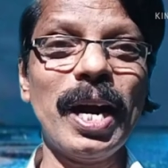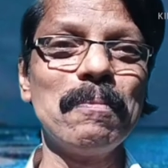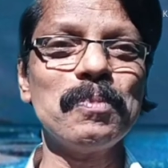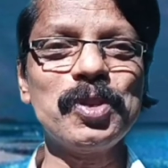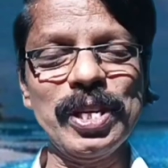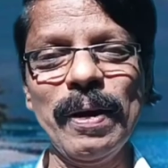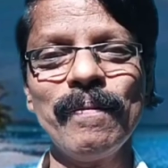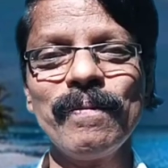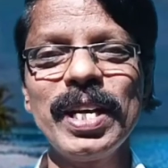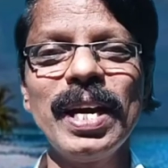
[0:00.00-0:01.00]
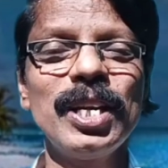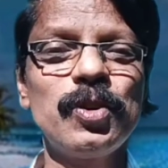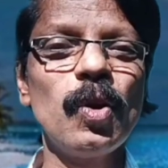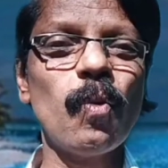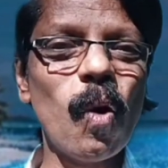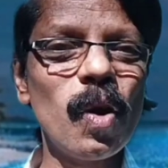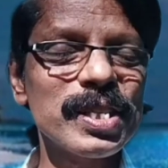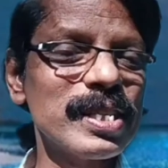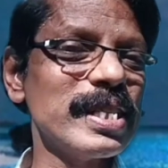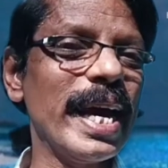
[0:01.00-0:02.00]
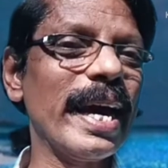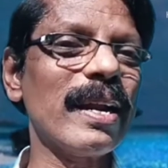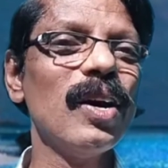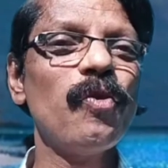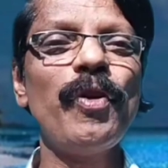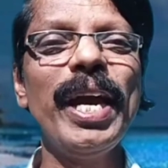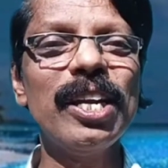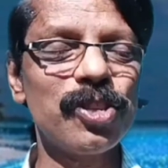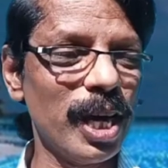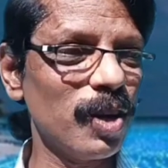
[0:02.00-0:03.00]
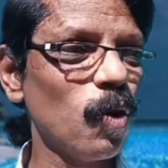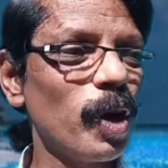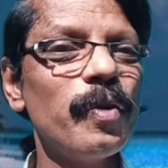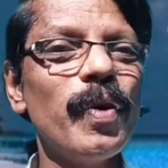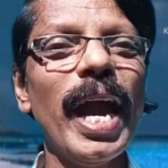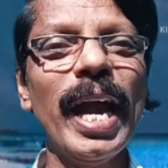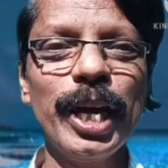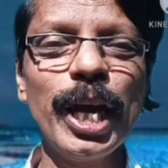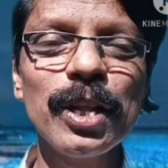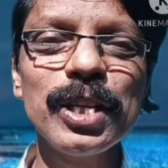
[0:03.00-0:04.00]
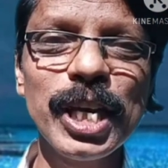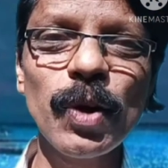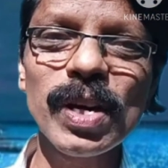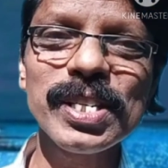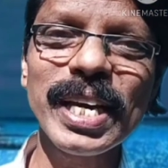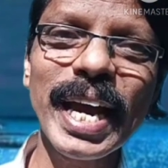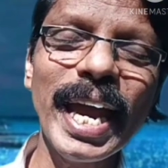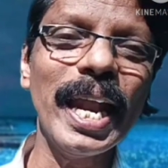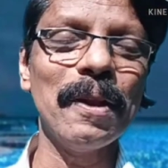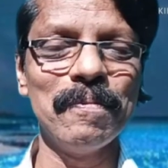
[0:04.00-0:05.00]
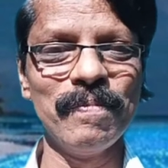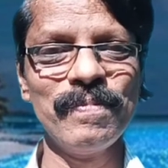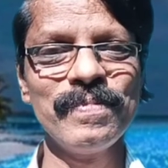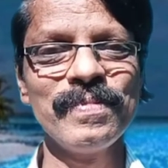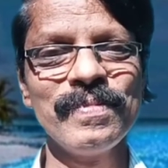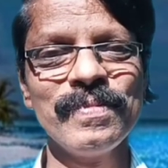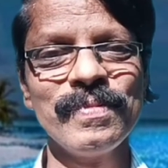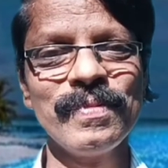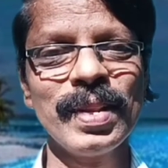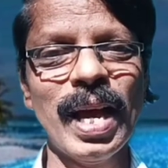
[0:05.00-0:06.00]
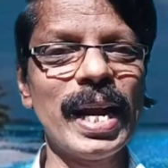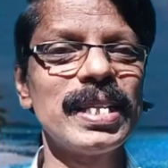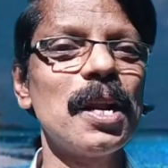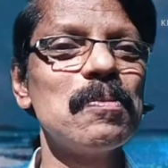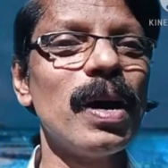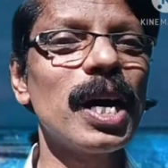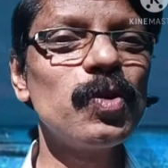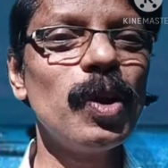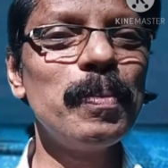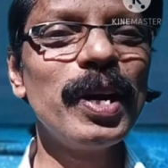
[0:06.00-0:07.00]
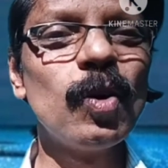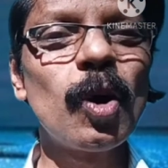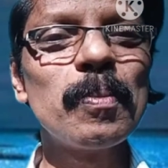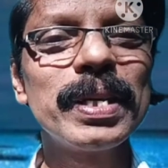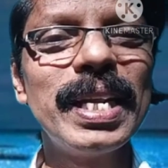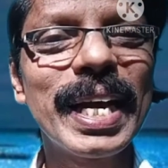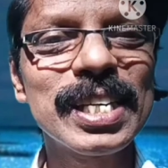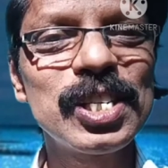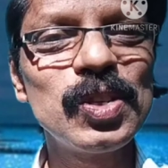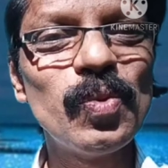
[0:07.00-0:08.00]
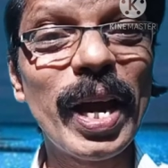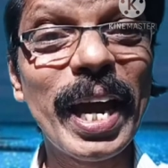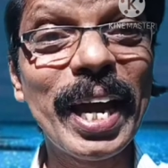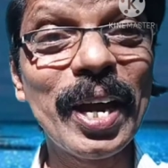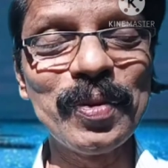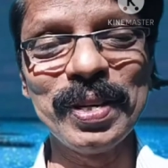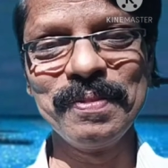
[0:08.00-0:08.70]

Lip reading: comes, it will wash their feet and go away into the sea once again. And that mark will be gone by the next wave.